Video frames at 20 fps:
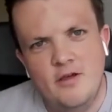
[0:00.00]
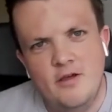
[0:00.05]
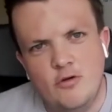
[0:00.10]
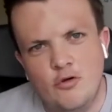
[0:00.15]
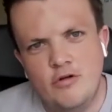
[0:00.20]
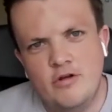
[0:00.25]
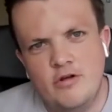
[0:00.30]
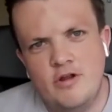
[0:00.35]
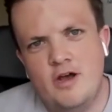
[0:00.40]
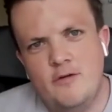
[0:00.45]

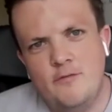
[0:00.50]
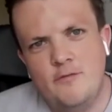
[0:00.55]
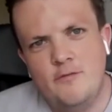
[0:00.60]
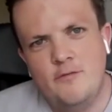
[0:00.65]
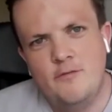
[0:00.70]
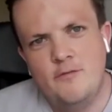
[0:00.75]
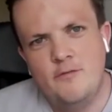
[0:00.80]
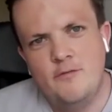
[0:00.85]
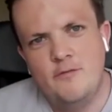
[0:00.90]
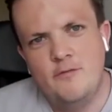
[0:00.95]
good
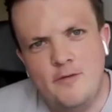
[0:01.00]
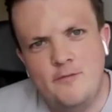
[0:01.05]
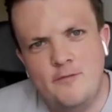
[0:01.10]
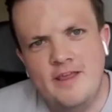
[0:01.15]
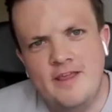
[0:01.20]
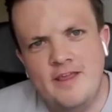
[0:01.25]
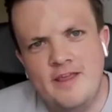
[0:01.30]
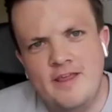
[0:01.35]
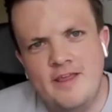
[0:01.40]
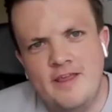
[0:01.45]
coffee to
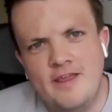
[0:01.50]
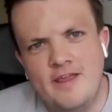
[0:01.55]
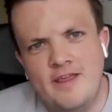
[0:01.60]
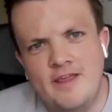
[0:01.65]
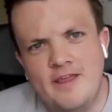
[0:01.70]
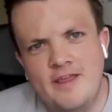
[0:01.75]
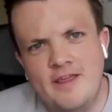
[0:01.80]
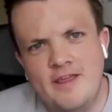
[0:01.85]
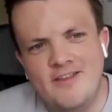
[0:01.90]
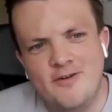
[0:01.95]
Offaly,
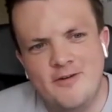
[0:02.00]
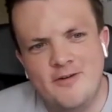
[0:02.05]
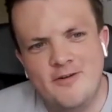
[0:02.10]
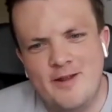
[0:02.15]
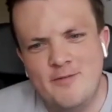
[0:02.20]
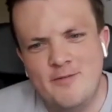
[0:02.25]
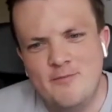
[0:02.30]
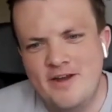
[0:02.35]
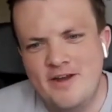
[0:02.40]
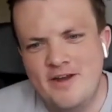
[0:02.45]
and your
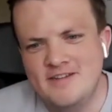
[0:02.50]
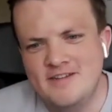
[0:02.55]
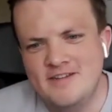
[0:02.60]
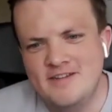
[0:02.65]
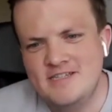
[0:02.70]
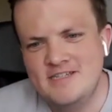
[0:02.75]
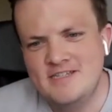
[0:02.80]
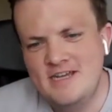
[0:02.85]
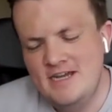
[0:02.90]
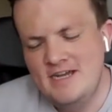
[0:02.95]
grandparents.